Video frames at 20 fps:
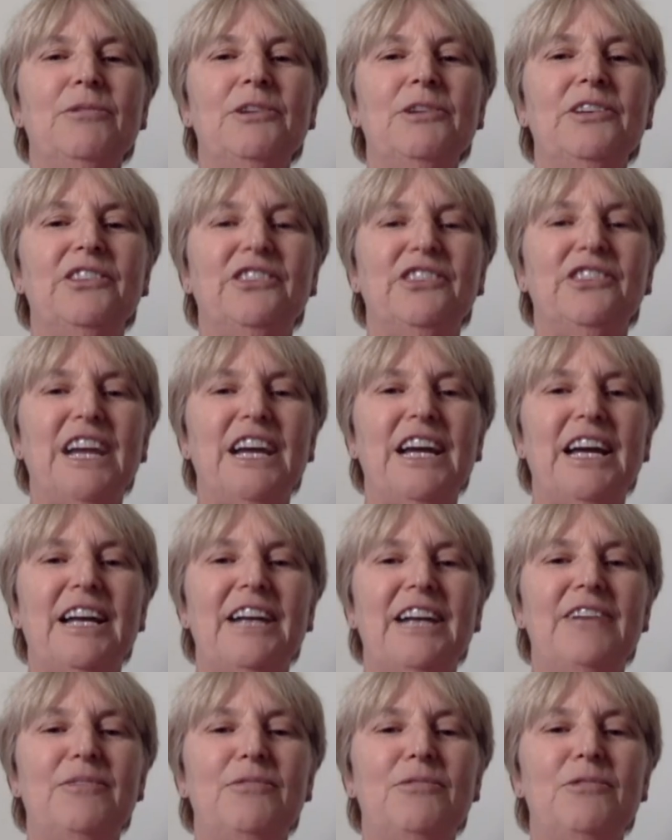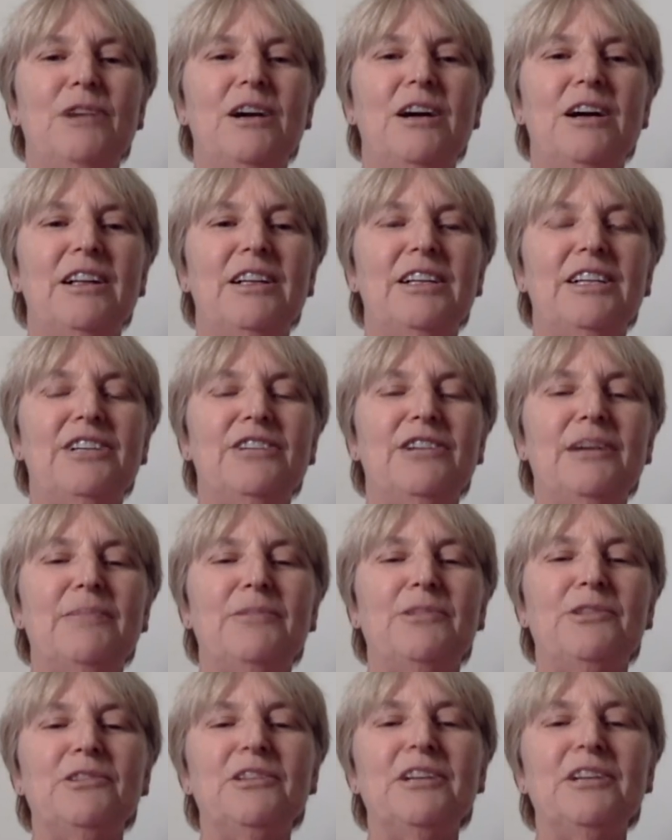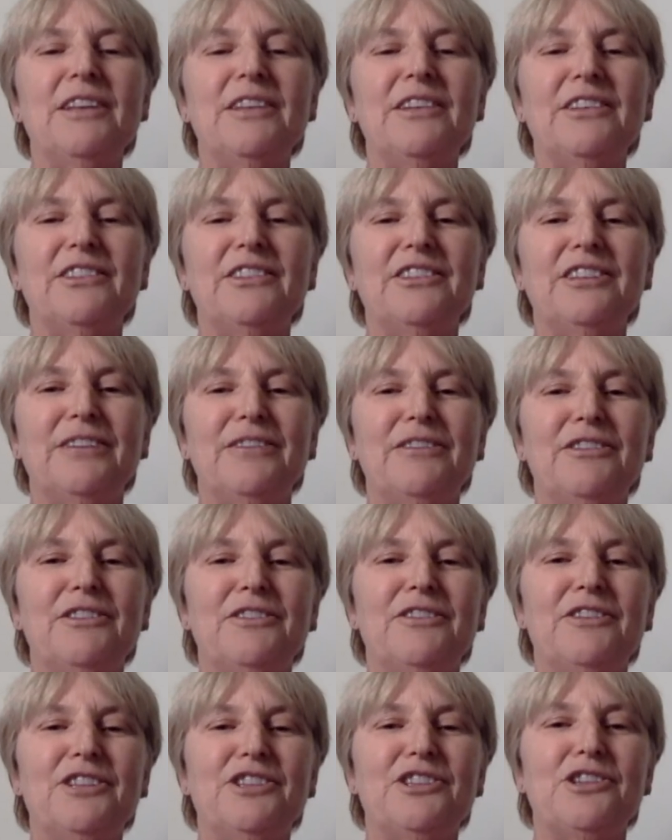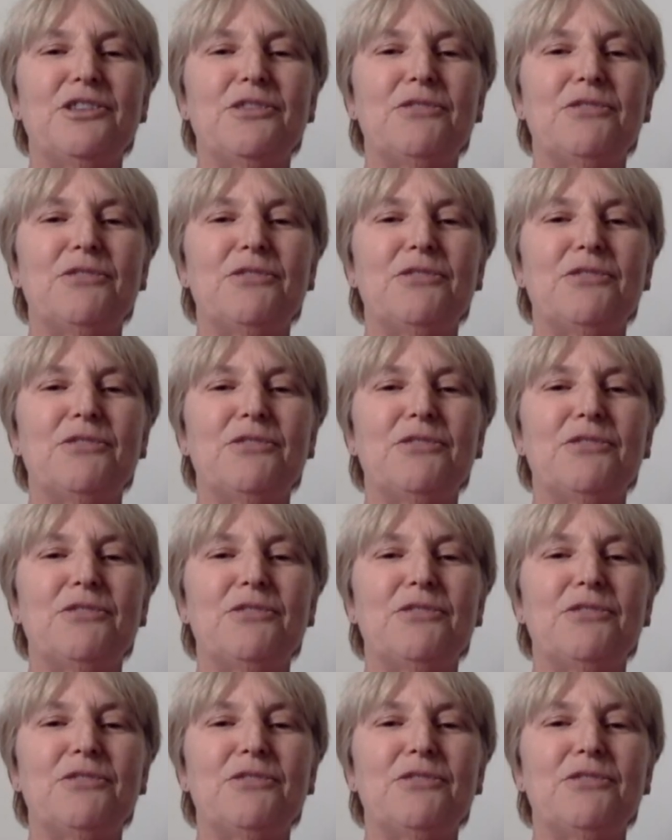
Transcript: said, well, you know, I'm doing all this stuff in Division